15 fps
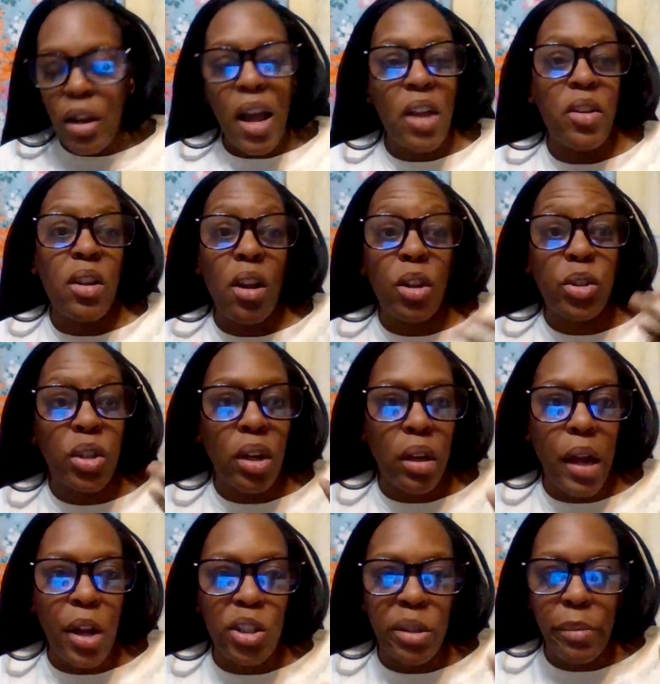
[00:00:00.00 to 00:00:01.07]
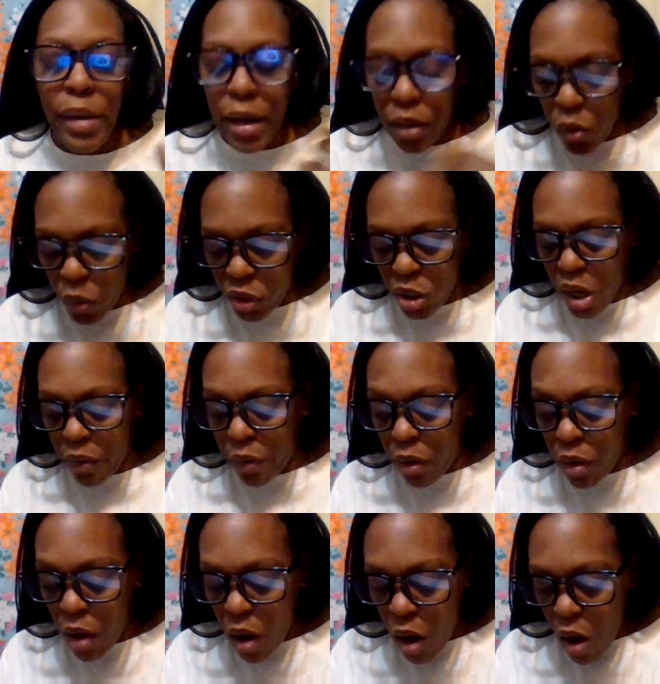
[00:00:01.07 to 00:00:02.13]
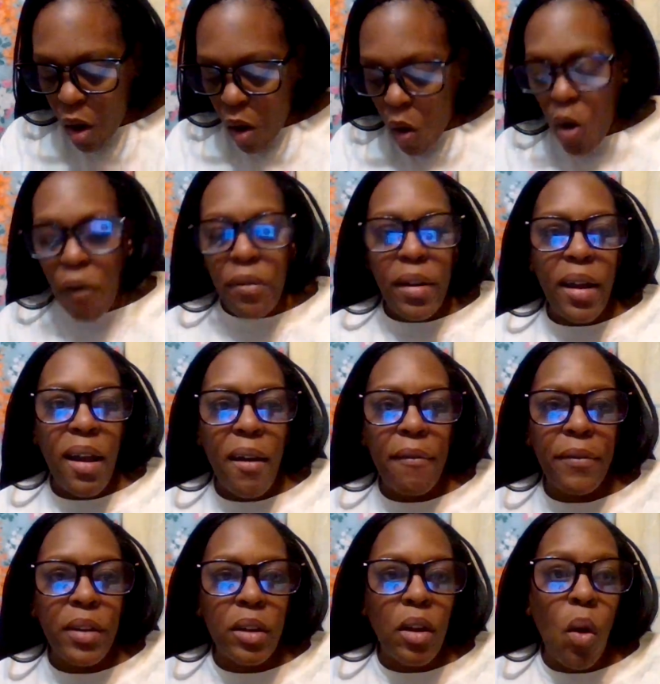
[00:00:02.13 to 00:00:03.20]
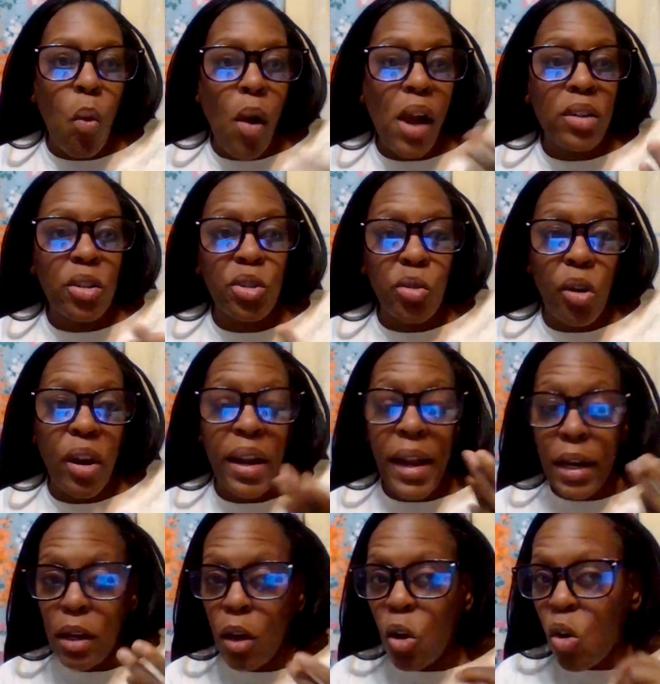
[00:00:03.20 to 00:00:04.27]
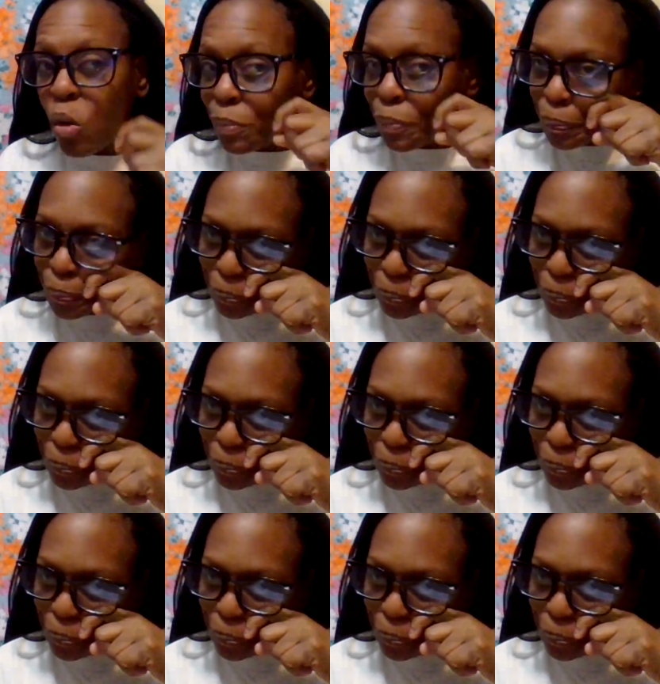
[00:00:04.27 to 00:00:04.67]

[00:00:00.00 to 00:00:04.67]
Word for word: how you go to the Laundry mat or whichever, or if you have, you know, wash and dry at home.